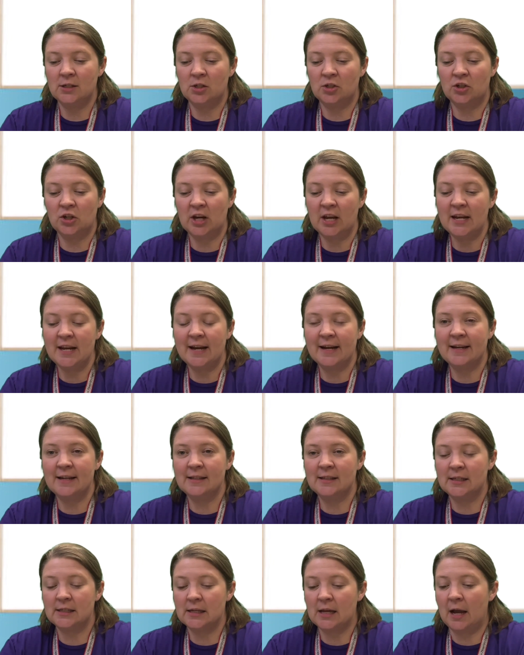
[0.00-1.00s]
chicken
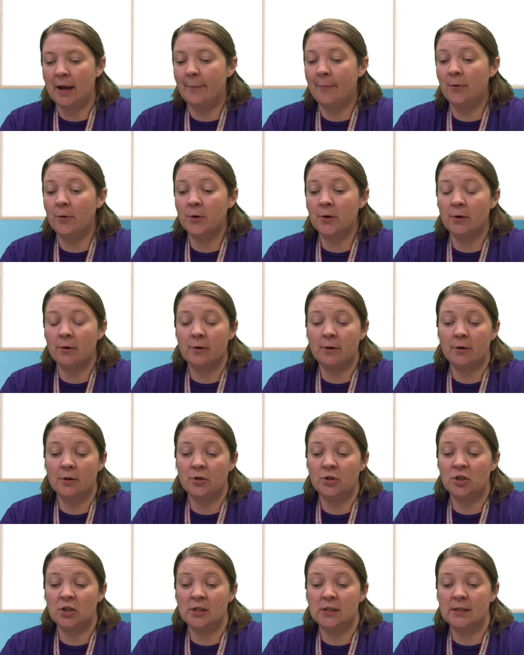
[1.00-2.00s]
nuggets, apple yogurt
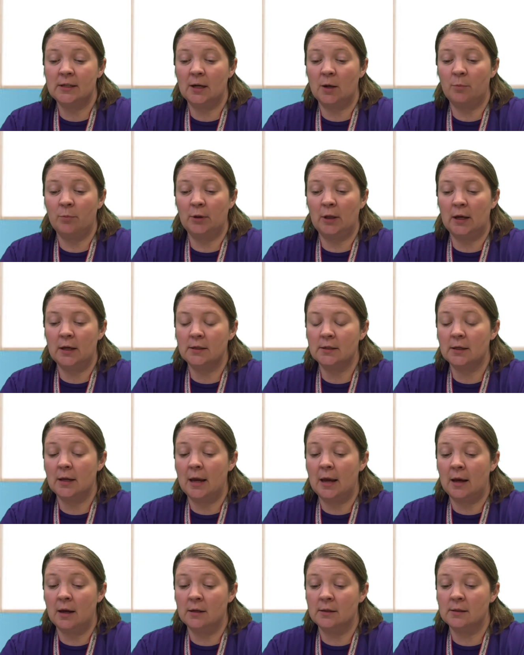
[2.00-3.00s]
and cheese stick plate,
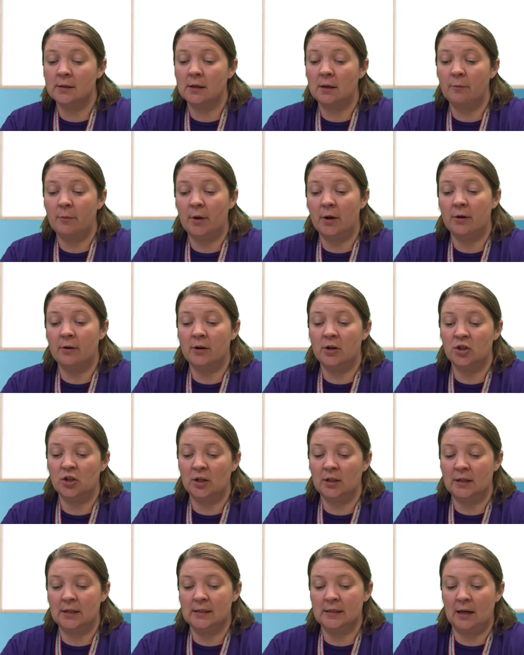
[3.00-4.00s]
and sun butter and
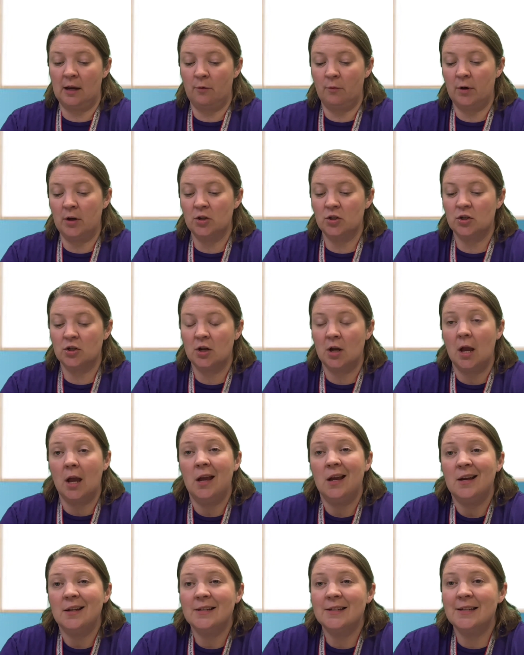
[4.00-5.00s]
jelly sandwich.
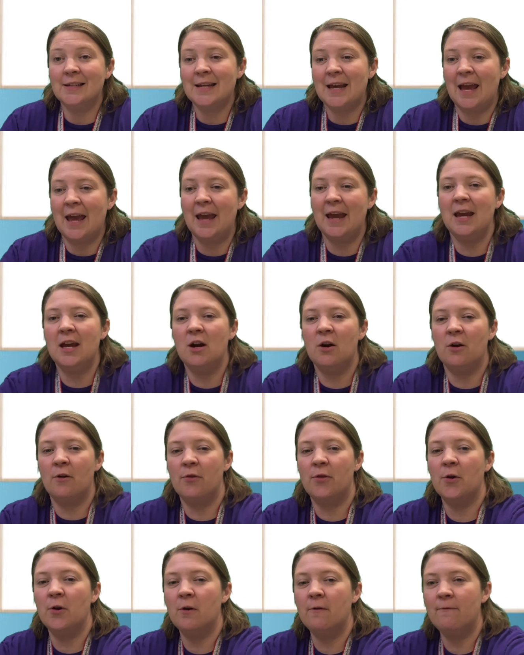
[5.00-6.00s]
Today, our
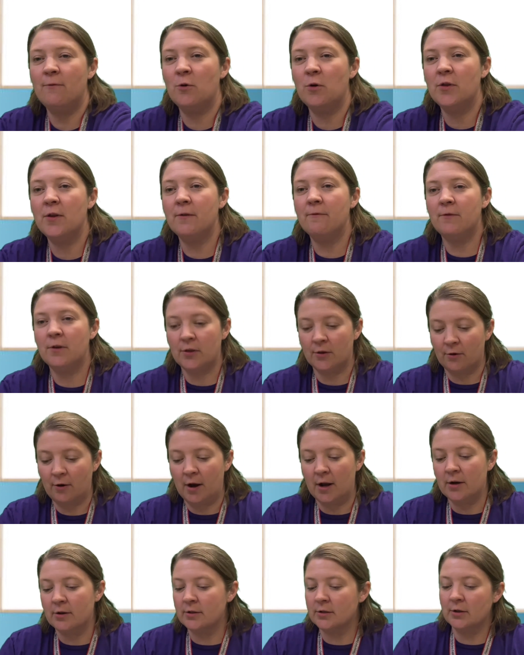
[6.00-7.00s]
third, fourth, and fifth
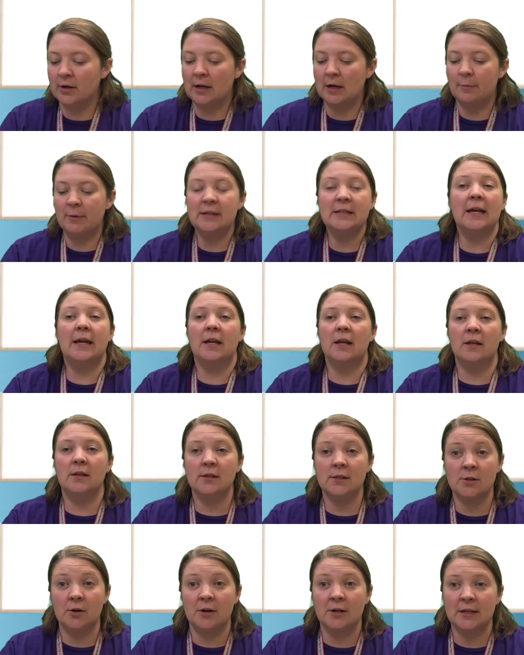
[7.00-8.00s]
graders are going to be taking the
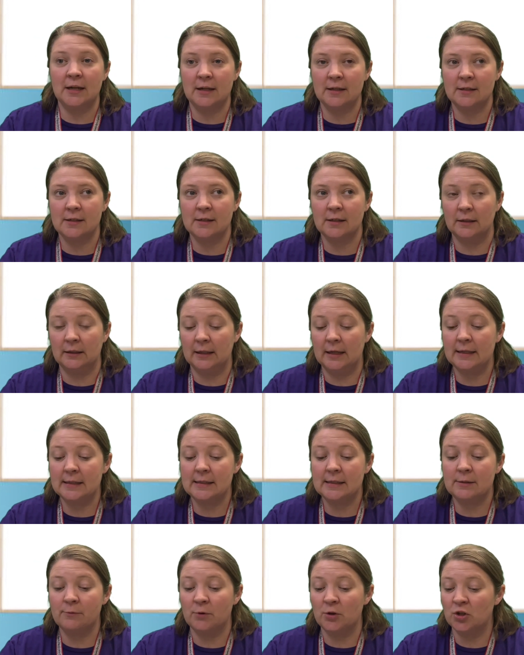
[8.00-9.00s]
STAAR test.
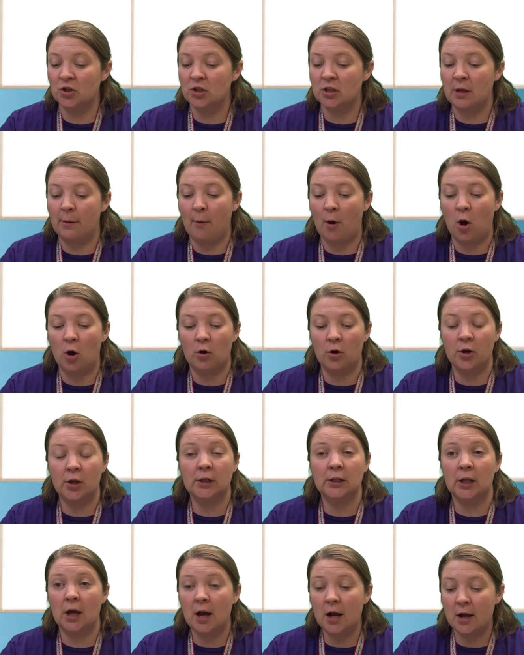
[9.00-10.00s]
Let's wish them all
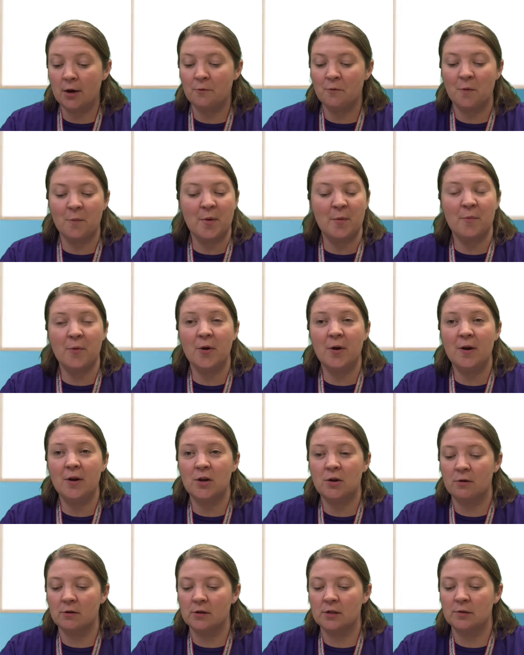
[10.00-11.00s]
good luck. Remember,
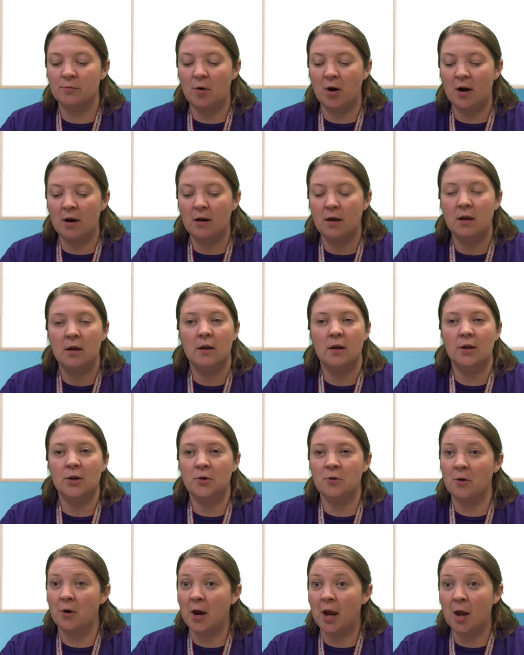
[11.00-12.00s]
you're smart,
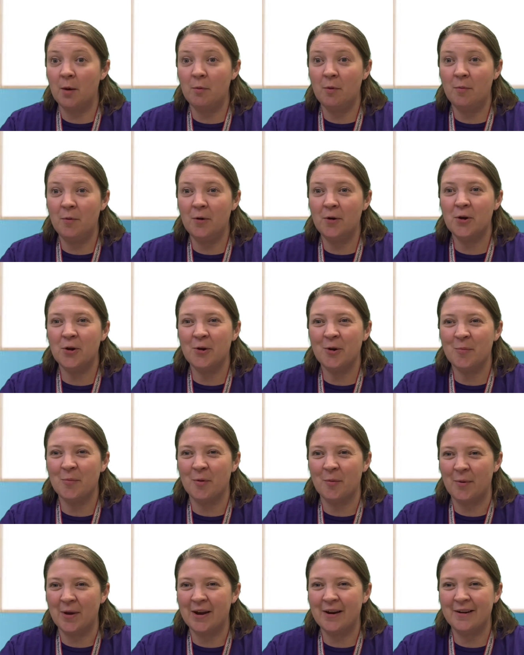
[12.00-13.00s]
you're capable, you're
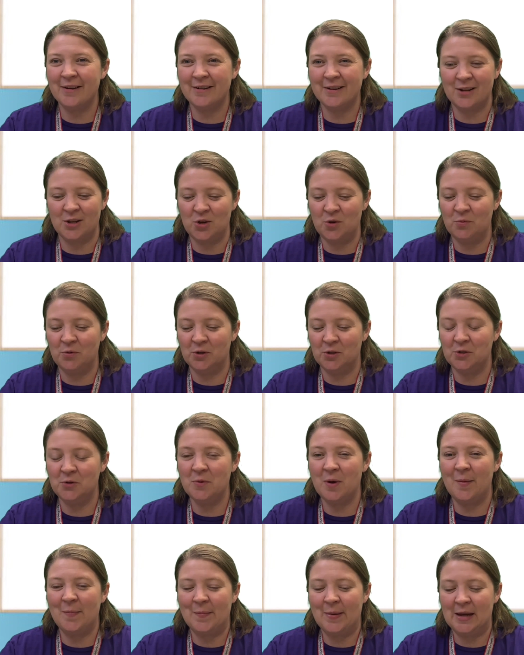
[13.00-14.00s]
prepared, and you will do
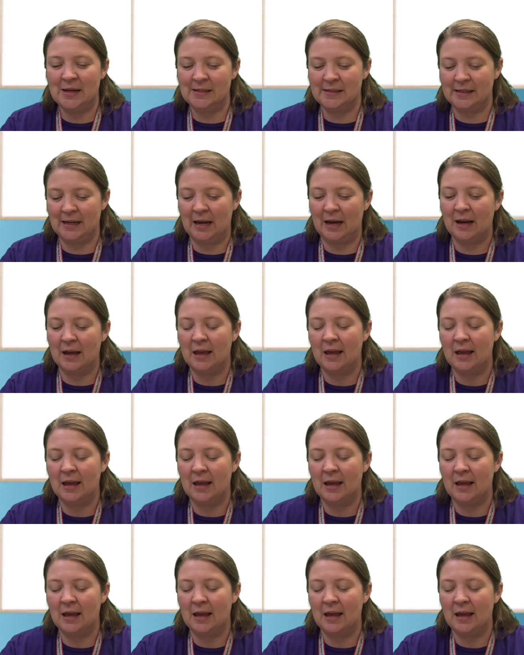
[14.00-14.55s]
amazing.